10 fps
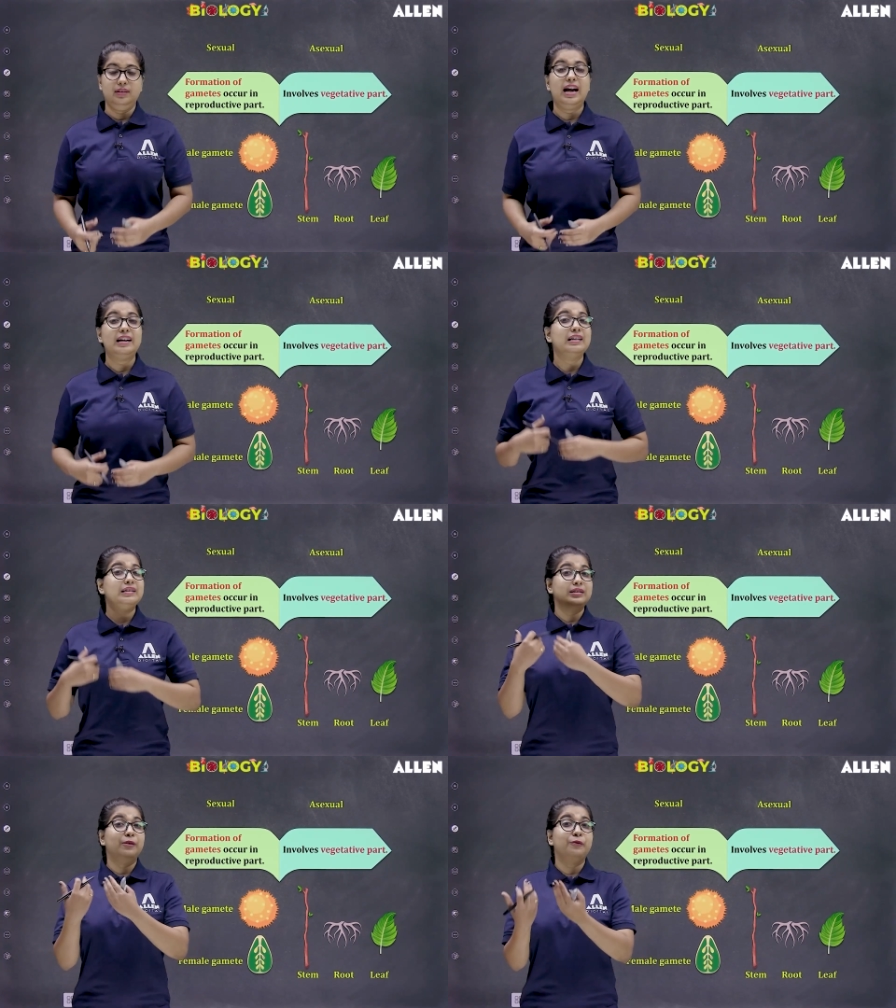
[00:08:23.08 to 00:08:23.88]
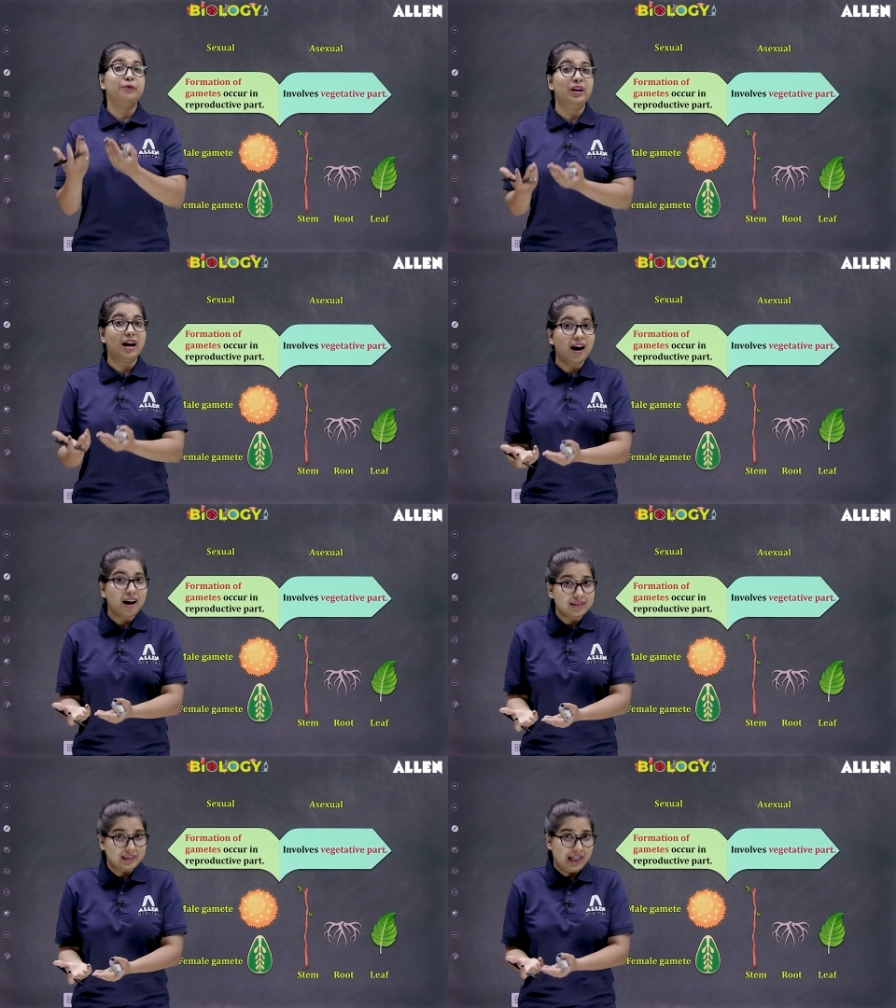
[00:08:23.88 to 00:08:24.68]
That is the
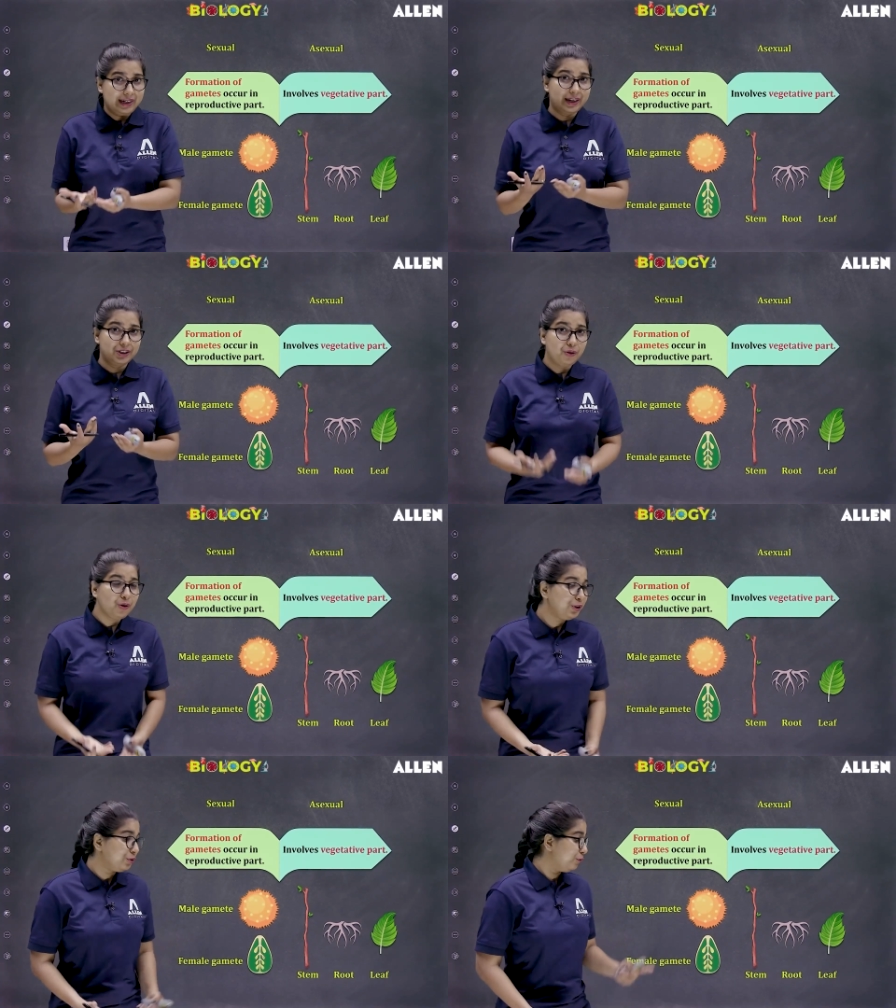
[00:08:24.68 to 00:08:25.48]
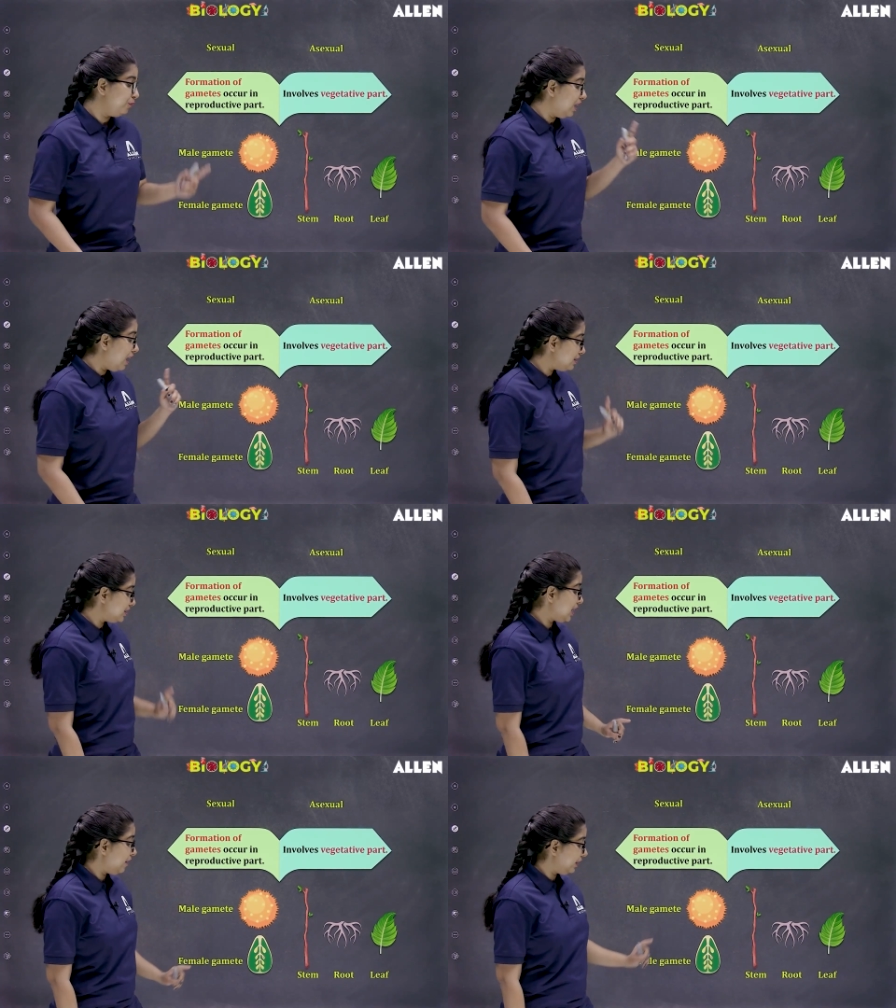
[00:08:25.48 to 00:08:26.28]
flowers. Like I told you, flowers
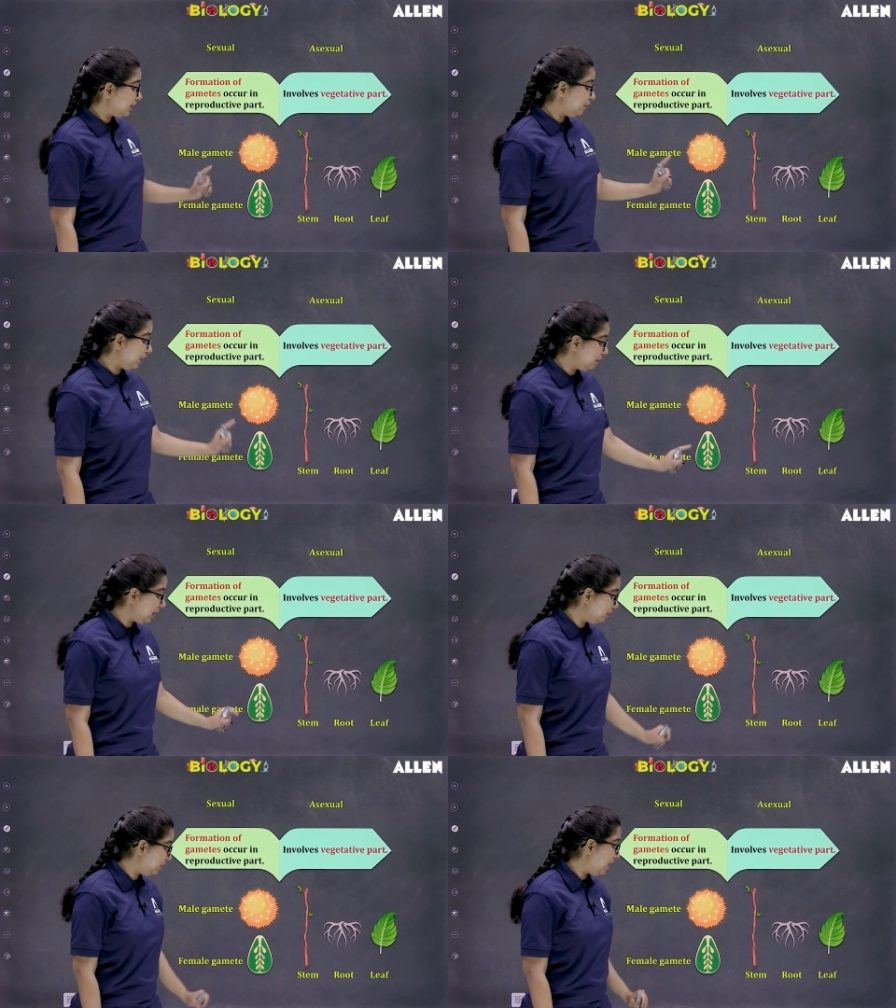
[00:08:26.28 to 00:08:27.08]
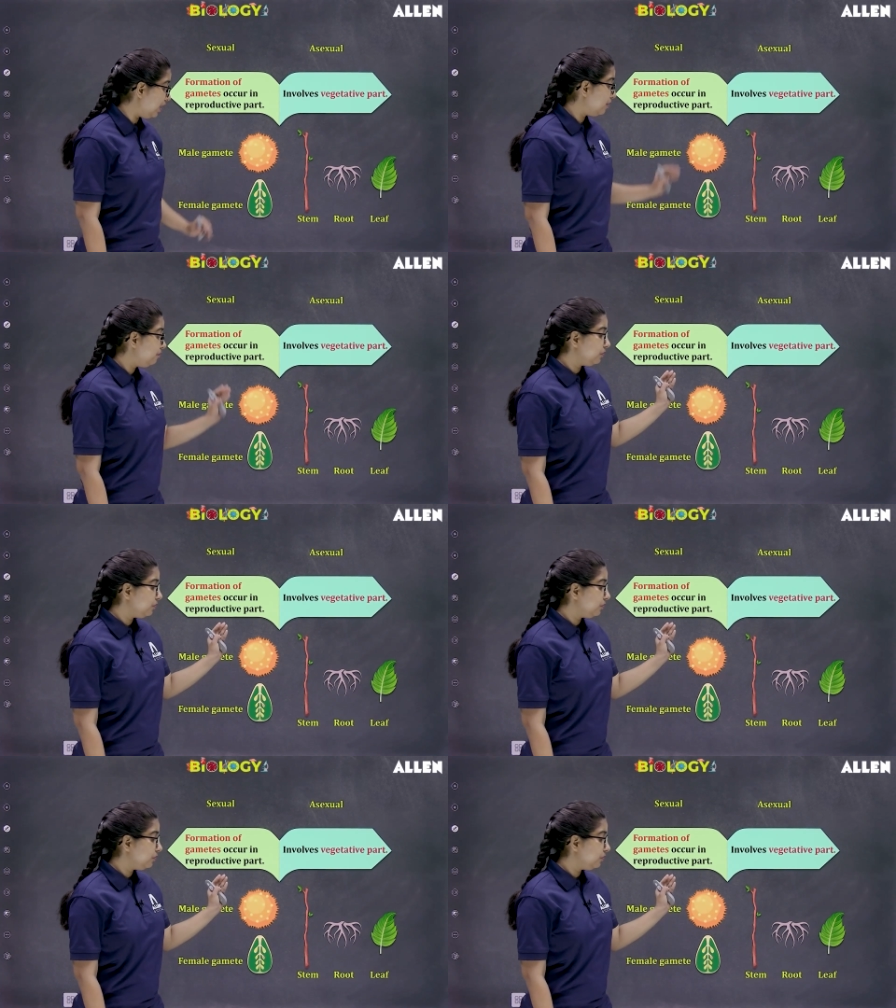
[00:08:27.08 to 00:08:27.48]
is having the female part,